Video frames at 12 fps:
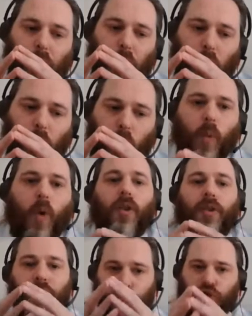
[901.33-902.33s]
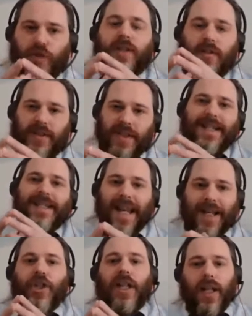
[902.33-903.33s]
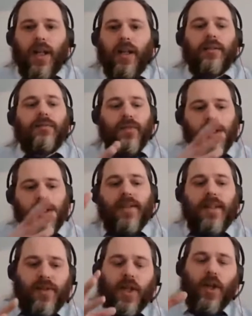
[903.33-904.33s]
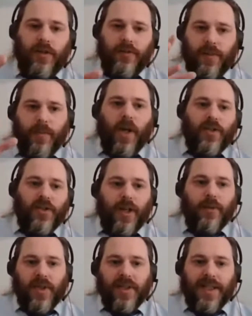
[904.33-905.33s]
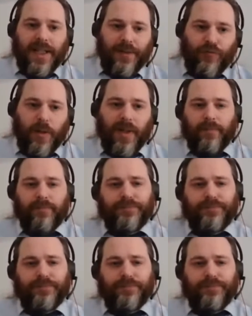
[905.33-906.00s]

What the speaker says: what the critical dates actually are versus the kind of milestones and delivery plan.